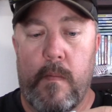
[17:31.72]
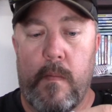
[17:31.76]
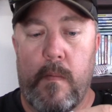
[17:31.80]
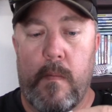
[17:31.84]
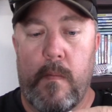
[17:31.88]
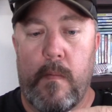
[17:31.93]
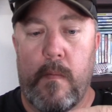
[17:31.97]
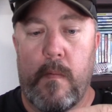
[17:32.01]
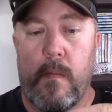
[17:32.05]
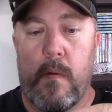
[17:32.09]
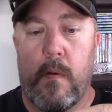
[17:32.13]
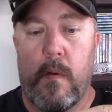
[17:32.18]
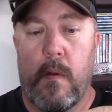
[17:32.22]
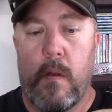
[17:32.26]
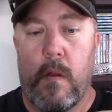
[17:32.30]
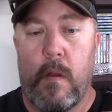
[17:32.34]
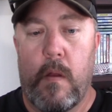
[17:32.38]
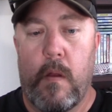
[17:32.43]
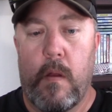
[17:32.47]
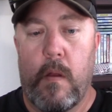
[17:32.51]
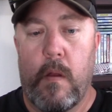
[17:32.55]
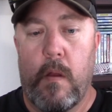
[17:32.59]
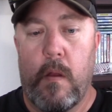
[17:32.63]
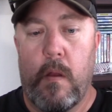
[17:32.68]

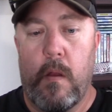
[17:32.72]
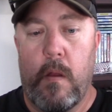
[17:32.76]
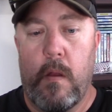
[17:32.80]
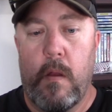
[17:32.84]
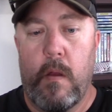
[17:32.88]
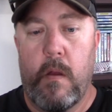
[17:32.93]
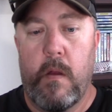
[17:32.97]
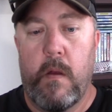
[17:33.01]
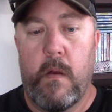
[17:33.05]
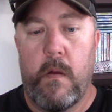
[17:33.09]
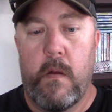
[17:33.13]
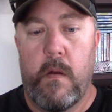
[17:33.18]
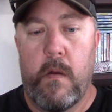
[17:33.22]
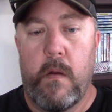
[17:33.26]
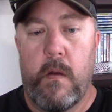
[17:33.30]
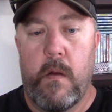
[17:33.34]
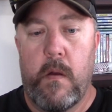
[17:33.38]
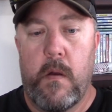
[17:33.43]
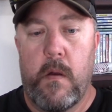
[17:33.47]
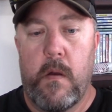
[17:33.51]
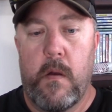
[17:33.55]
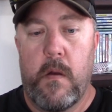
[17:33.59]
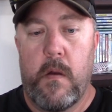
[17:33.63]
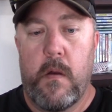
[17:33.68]

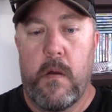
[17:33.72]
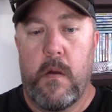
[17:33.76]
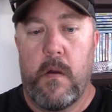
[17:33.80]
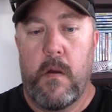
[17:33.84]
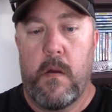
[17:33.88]
(silence)